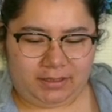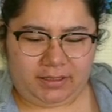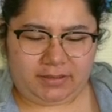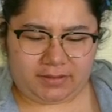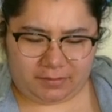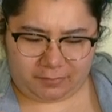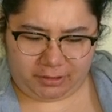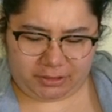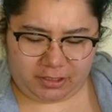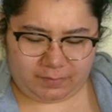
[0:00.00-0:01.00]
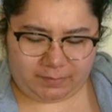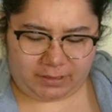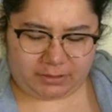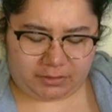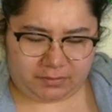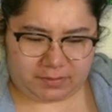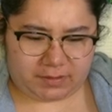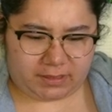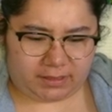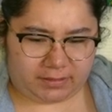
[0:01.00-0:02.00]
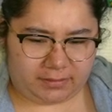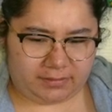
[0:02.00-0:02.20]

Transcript: like I said, I'm workshopping my jokes today.